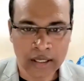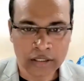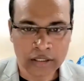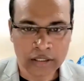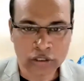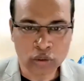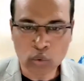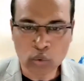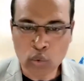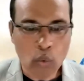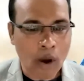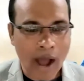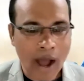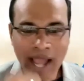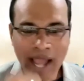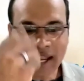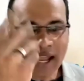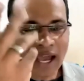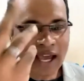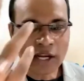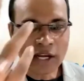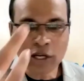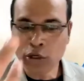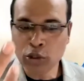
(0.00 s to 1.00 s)
So
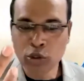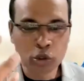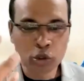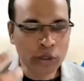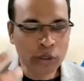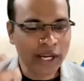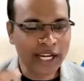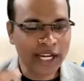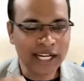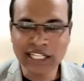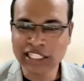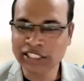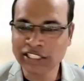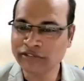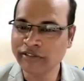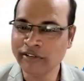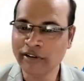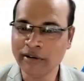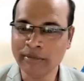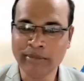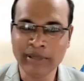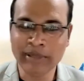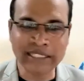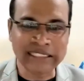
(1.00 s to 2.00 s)
why are you doing
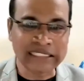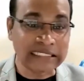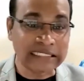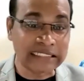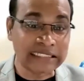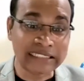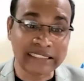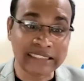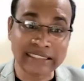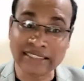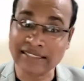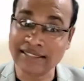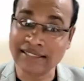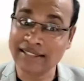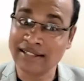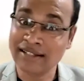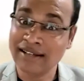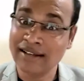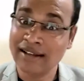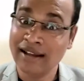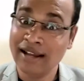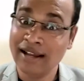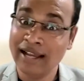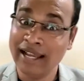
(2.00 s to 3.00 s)
indusviva business?
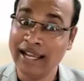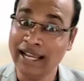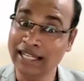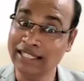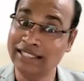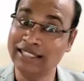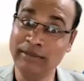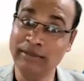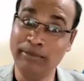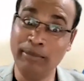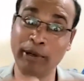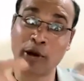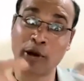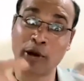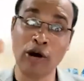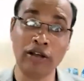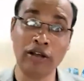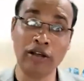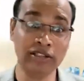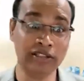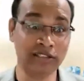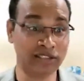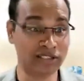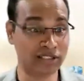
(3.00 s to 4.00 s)
Is it
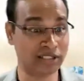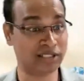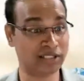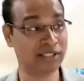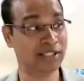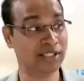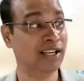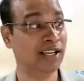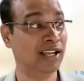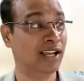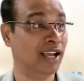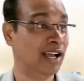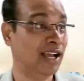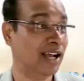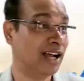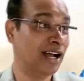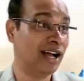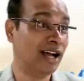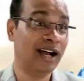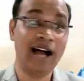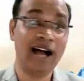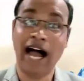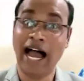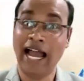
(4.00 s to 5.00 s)
because
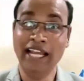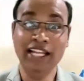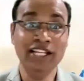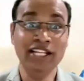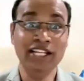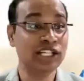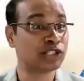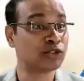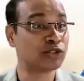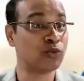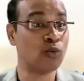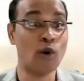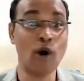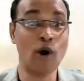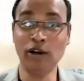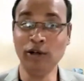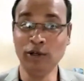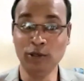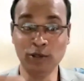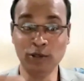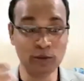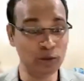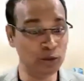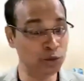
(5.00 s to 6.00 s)
I just
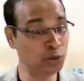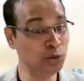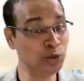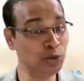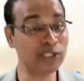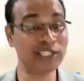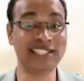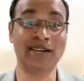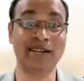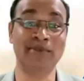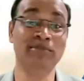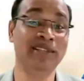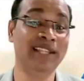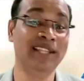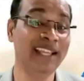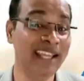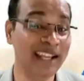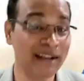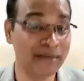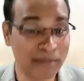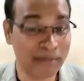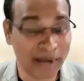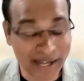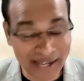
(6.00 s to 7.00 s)
want to do
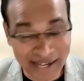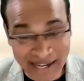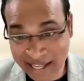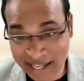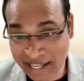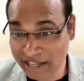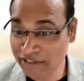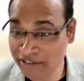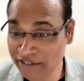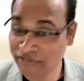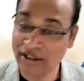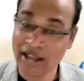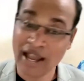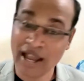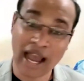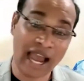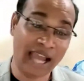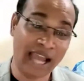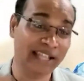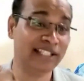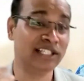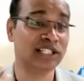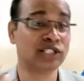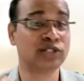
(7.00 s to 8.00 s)
something in my life?
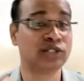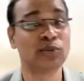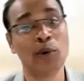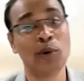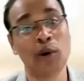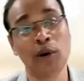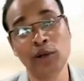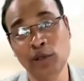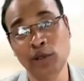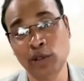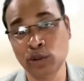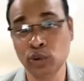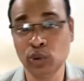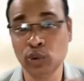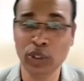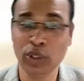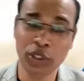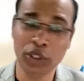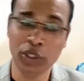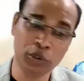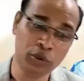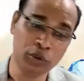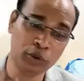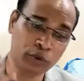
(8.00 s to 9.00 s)
I just want to,
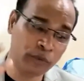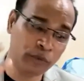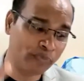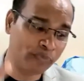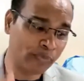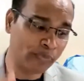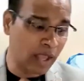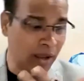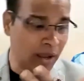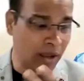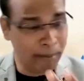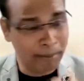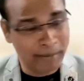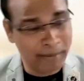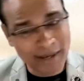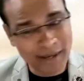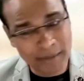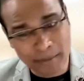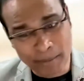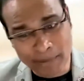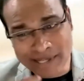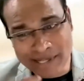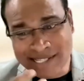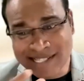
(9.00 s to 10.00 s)
you know,
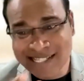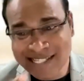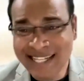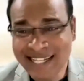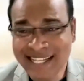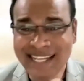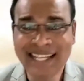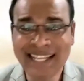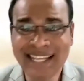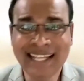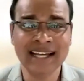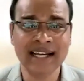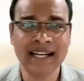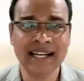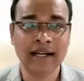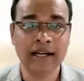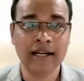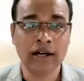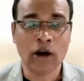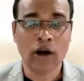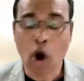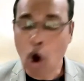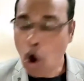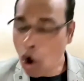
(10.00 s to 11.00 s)
be busy.
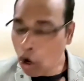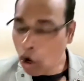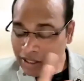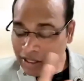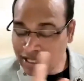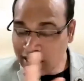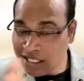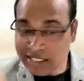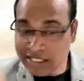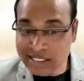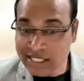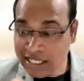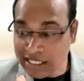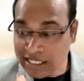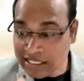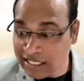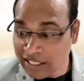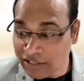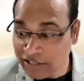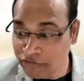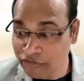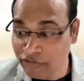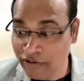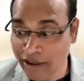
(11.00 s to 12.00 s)
All these things
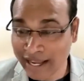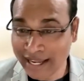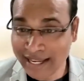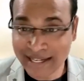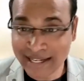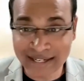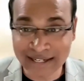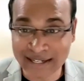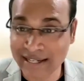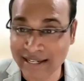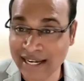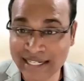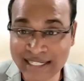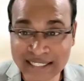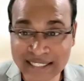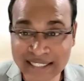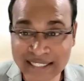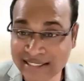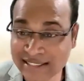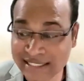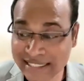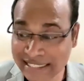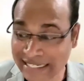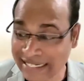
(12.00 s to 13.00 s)
are fine. Let
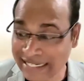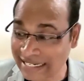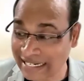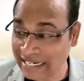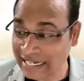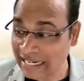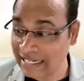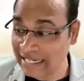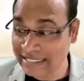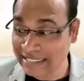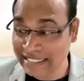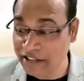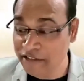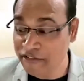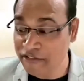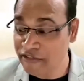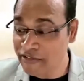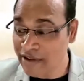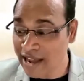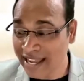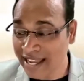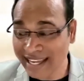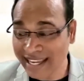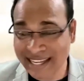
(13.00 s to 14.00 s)
us
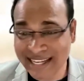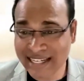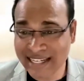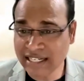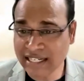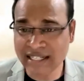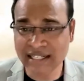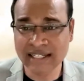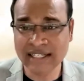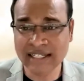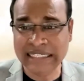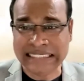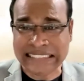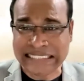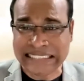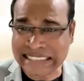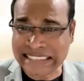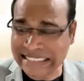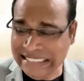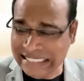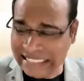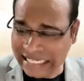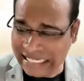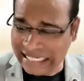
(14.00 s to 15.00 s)
define
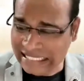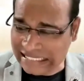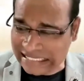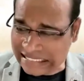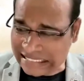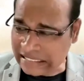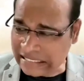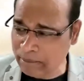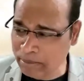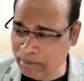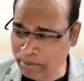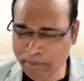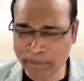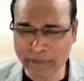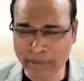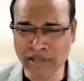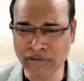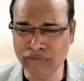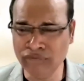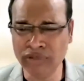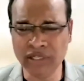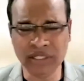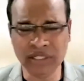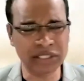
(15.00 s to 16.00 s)
in
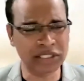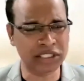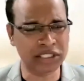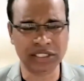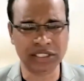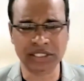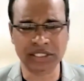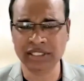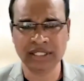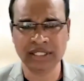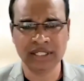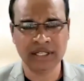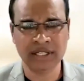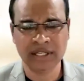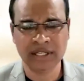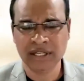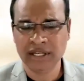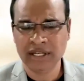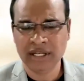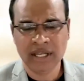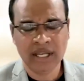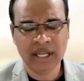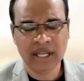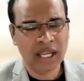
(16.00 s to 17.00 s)
simple words.
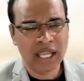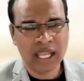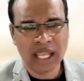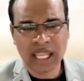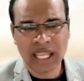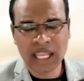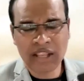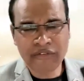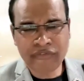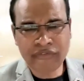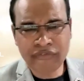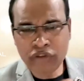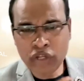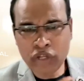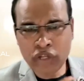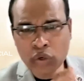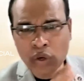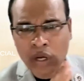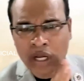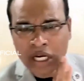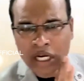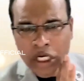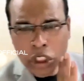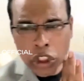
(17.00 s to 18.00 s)
If
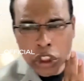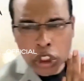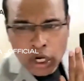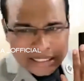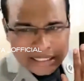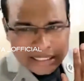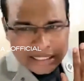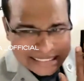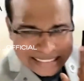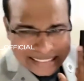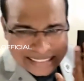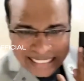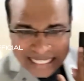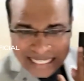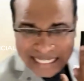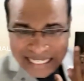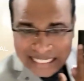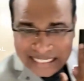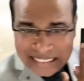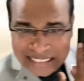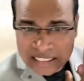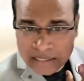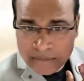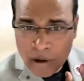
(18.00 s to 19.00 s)
you are not
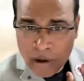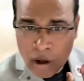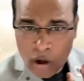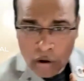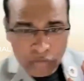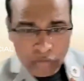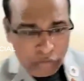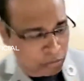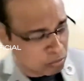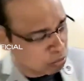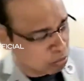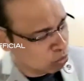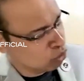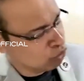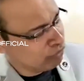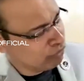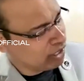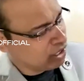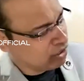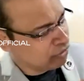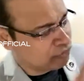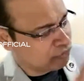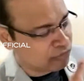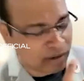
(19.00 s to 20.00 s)
serious about
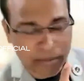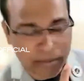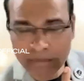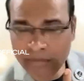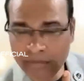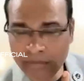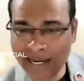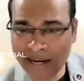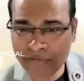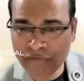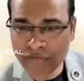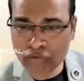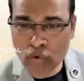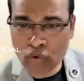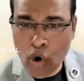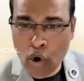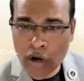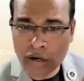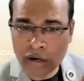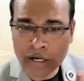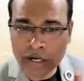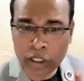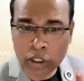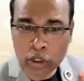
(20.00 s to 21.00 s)
moving from left
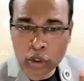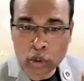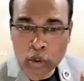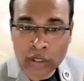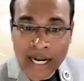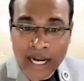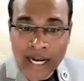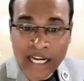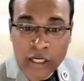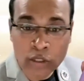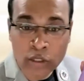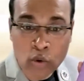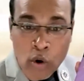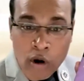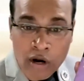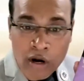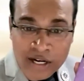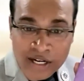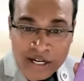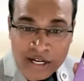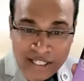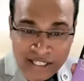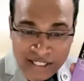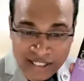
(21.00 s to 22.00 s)
quadrant to right
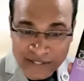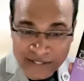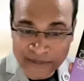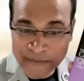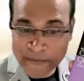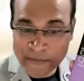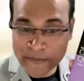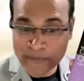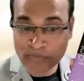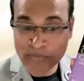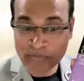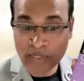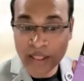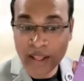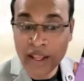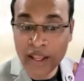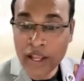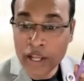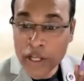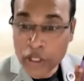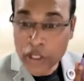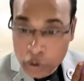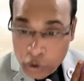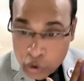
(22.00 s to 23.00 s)
quadrant,
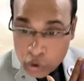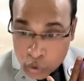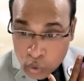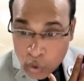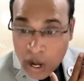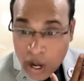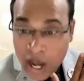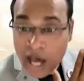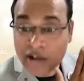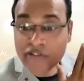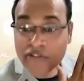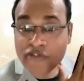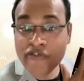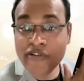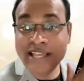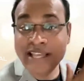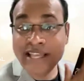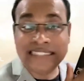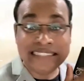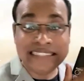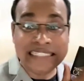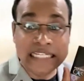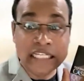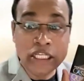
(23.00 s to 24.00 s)
you are
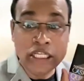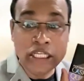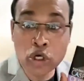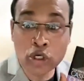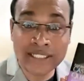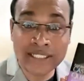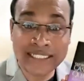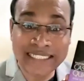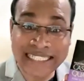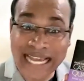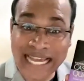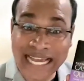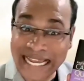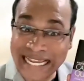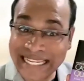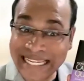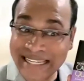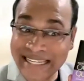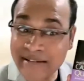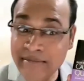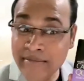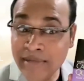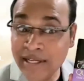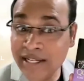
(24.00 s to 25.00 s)
wasting your time
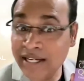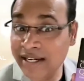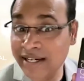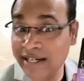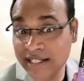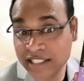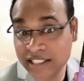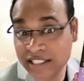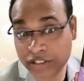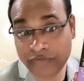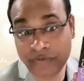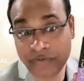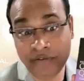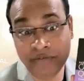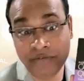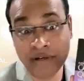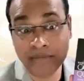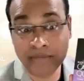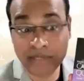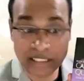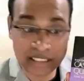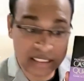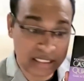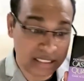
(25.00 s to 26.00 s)
in
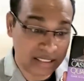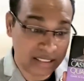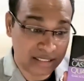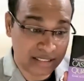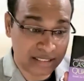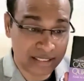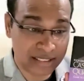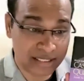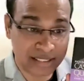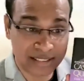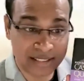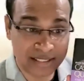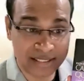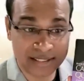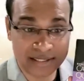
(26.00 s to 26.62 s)
indusviva business.